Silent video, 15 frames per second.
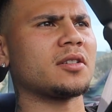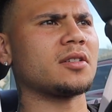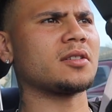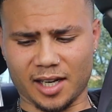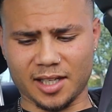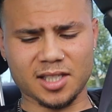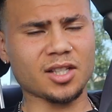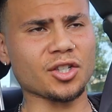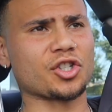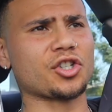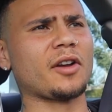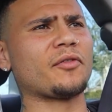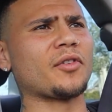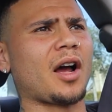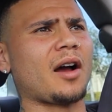At least the
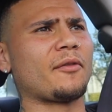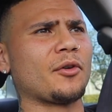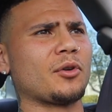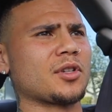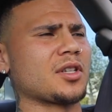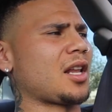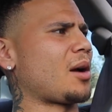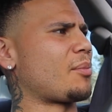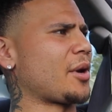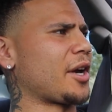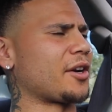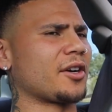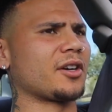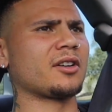shift now feels a lot better.